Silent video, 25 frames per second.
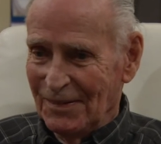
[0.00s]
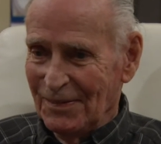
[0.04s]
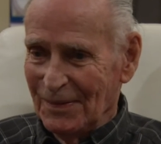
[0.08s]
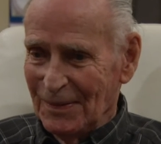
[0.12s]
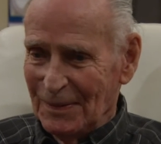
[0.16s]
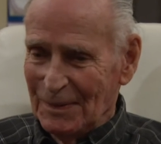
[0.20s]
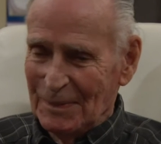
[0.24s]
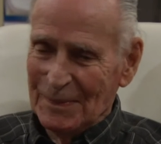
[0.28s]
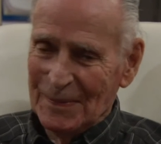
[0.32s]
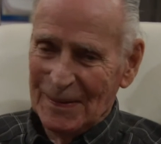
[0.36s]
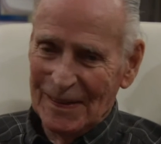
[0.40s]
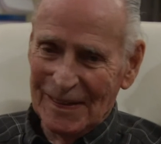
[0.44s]
from
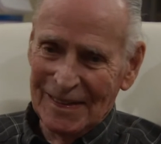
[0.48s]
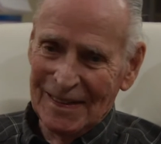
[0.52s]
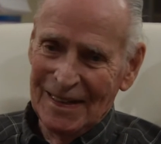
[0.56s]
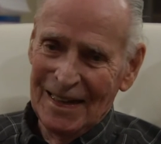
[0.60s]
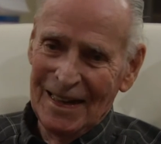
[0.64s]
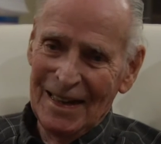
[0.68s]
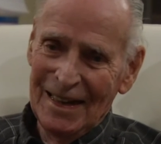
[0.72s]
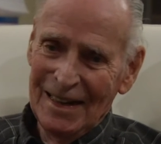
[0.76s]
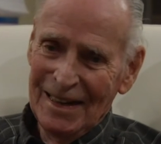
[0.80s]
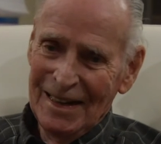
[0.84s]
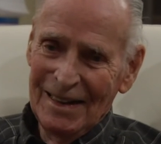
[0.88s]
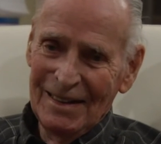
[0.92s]
the
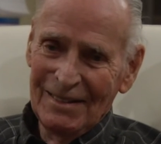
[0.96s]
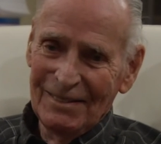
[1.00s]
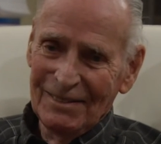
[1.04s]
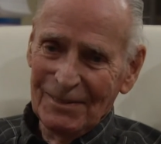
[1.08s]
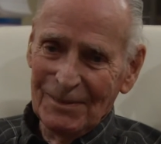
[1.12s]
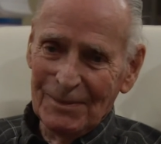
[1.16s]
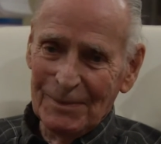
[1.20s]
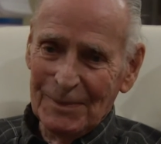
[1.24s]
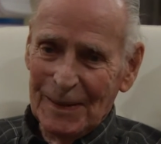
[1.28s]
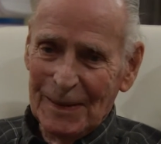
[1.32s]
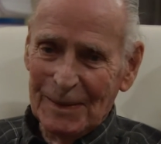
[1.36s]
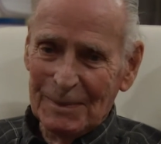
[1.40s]

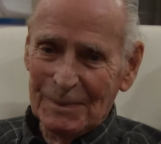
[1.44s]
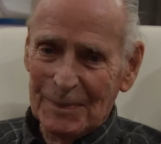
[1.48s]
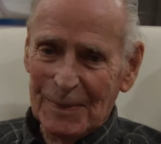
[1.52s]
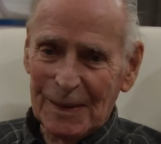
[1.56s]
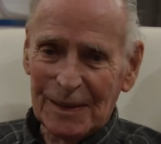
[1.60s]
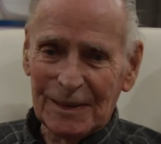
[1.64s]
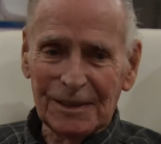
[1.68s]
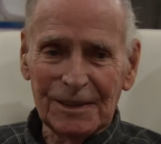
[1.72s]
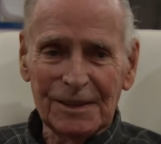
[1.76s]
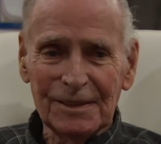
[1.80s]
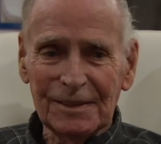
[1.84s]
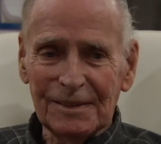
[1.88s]
from the
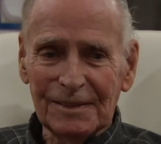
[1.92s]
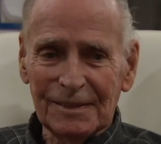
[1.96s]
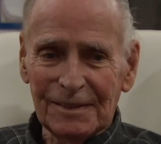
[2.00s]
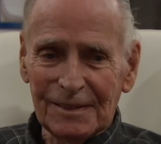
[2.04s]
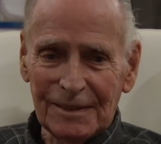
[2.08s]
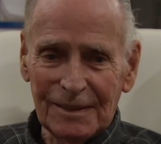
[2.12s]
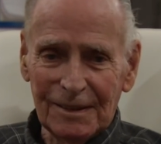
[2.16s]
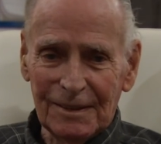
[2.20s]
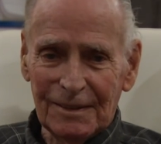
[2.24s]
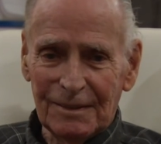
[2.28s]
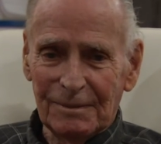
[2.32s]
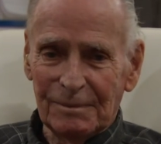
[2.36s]
mission.
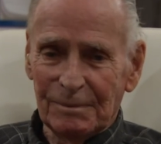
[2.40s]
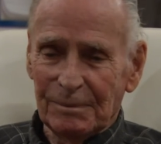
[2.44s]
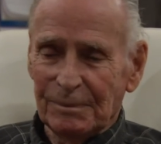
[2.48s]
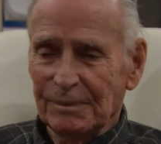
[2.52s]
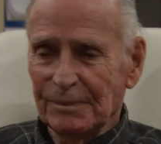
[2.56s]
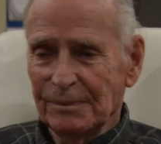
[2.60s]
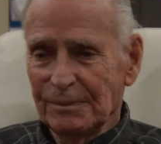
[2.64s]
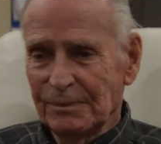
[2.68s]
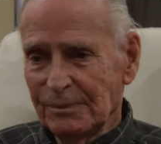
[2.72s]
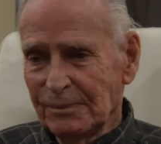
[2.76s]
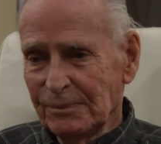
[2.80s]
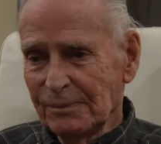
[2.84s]
So,
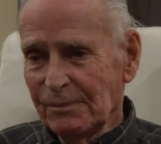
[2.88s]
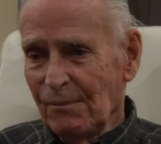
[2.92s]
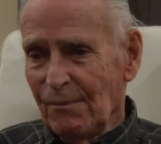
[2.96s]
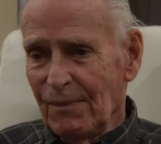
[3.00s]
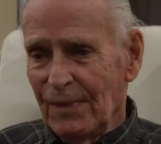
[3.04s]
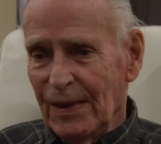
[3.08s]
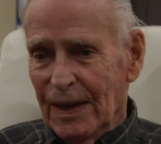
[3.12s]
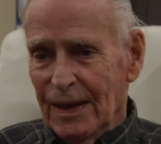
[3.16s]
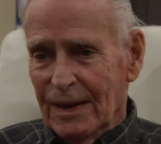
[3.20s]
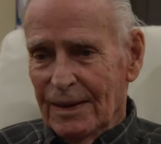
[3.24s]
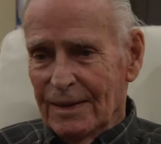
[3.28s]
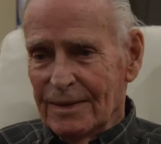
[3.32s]

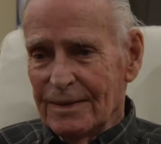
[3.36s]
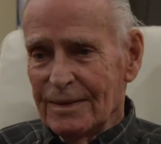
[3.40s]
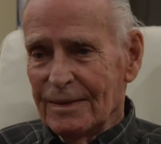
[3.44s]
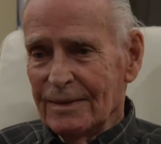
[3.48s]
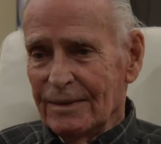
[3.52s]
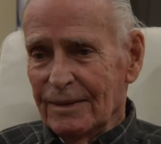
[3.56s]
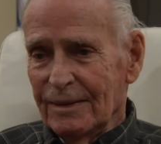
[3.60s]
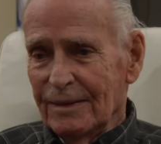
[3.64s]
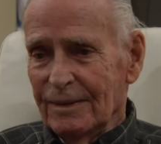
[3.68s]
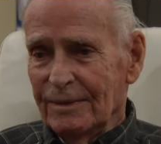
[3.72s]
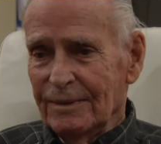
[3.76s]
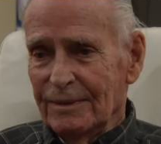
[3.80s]

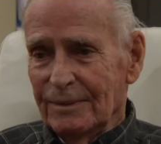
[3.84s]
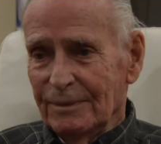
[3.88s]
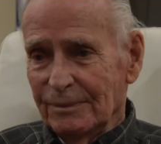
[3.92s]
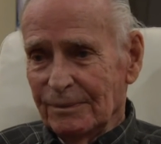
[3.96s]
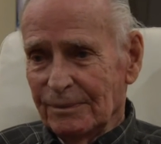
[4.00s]
yeah.